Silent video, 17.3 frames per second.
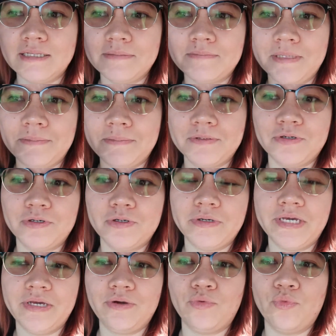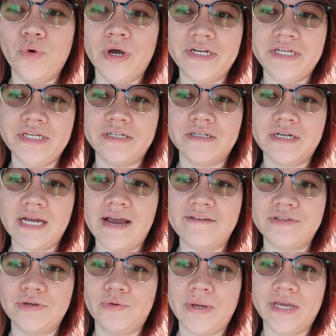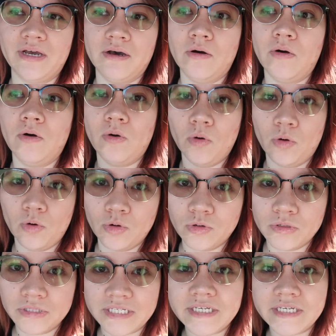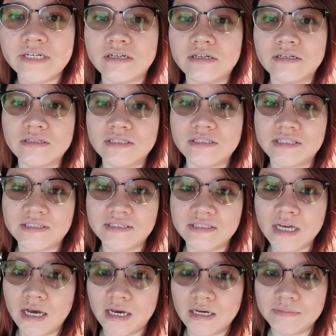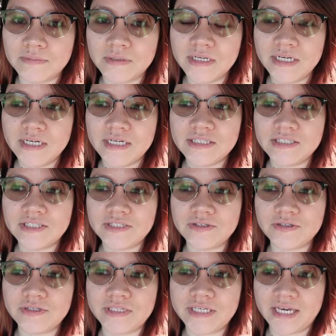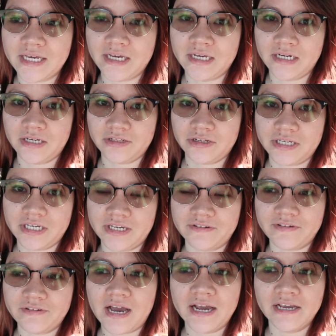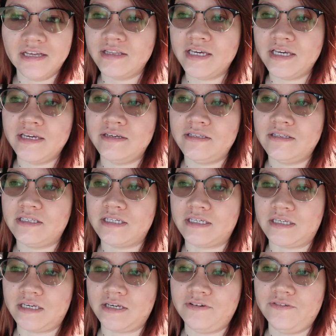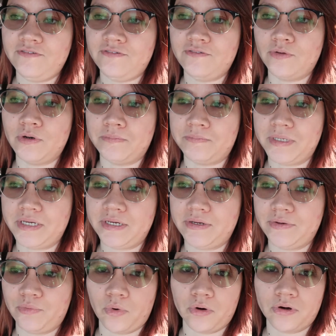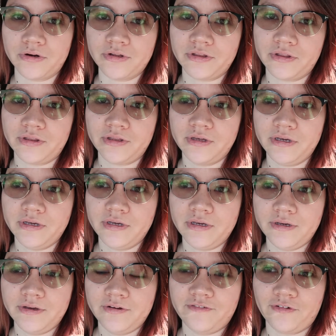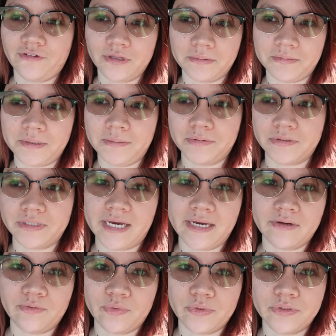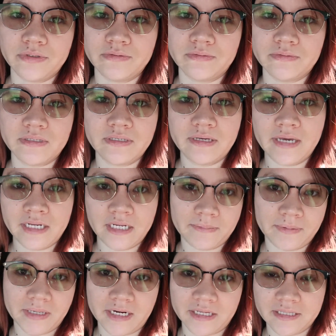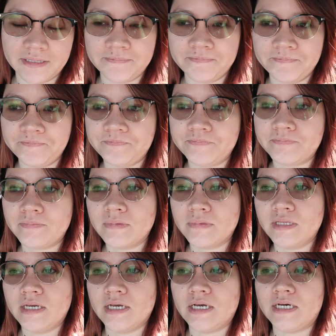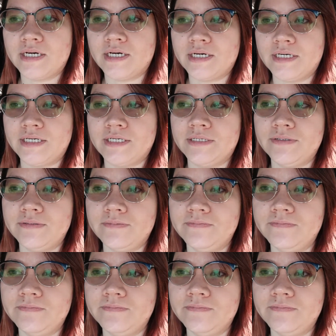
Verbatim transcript: people who hit one year have to wait a whole year to sub to get another gift. I think the gift will be worth for the people that will end up getting them. Uh,